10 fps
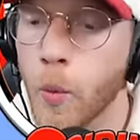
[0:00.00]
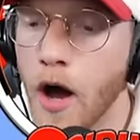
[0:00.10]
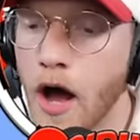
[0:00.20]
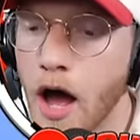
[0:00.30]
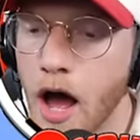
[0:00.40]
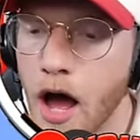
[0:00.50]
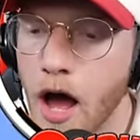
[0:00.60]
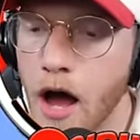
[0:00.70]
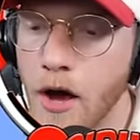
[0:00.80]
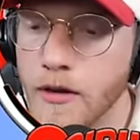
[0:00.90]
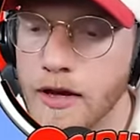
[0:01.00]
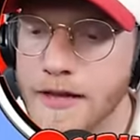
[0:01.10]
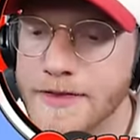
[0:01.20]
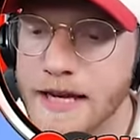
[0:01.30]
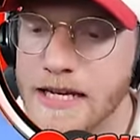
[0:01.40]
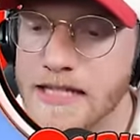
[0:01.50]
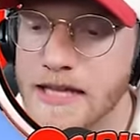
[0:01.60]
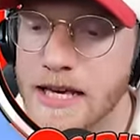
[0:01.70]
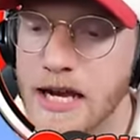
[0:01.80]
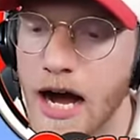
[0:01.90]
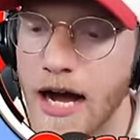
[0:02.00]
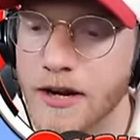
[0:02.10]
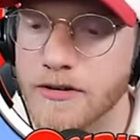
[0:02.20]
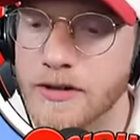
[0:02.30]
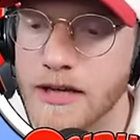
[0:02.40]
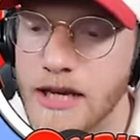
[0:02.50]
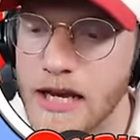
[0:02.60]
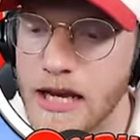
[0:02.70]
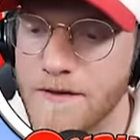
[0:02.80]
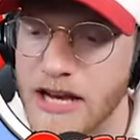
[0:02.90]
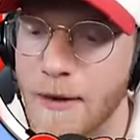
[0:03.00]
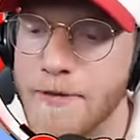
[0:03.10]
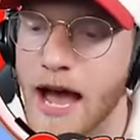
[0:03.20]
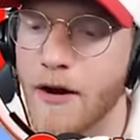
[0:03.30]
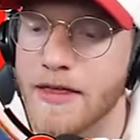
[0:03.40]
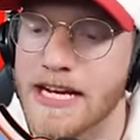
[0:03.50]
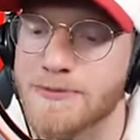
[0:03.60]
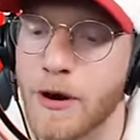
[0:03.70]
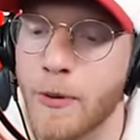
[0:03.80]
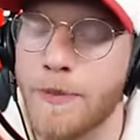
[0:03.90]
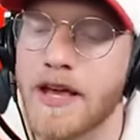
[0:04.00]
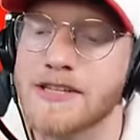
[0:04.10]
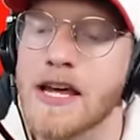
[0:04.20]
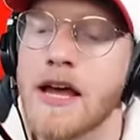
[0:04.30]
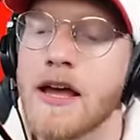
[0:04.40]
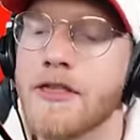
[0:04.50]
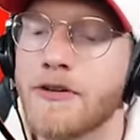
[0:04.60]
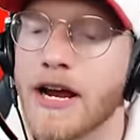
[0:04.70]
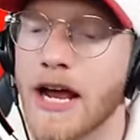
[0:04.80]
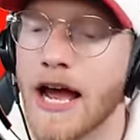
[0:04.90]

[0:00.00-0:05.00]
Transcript: Whoa, look at this thing, Iron Leaves. I'm counting that as purple because there,